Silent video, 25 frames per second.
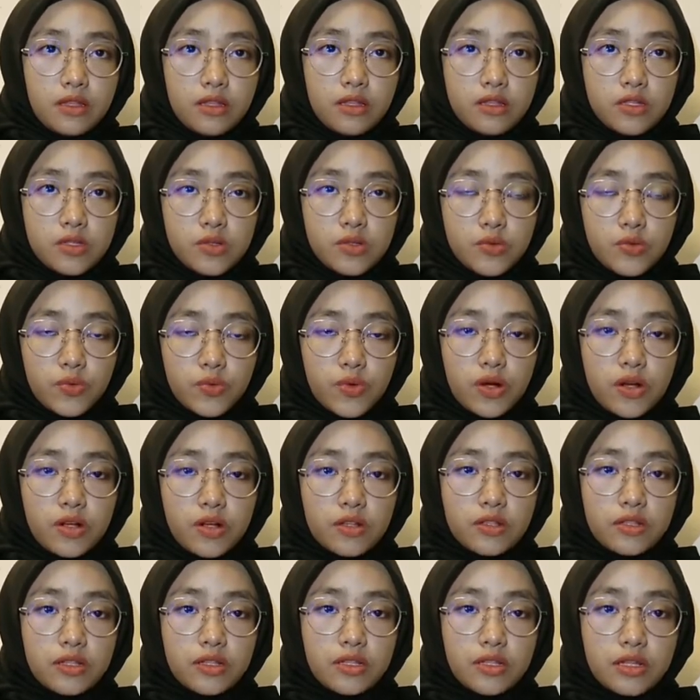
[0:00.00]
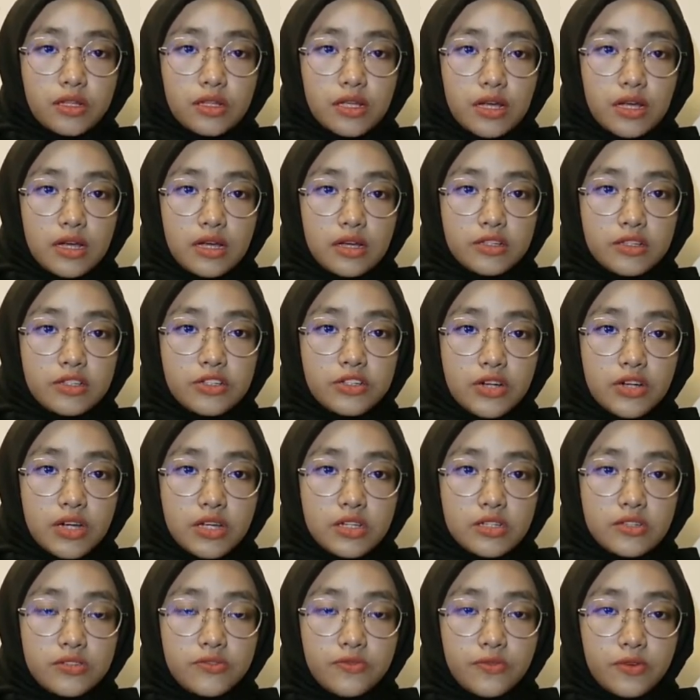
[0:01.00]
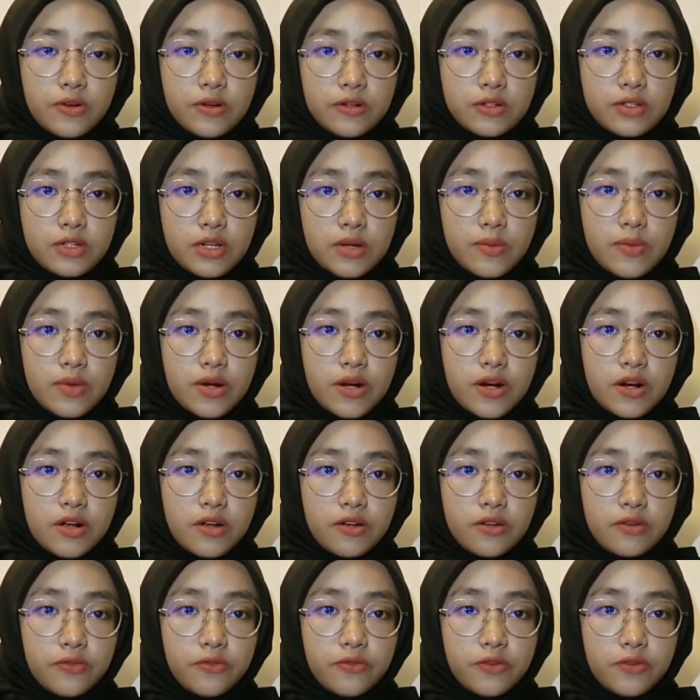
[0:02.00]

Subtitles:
SWOT strengths for Jamirah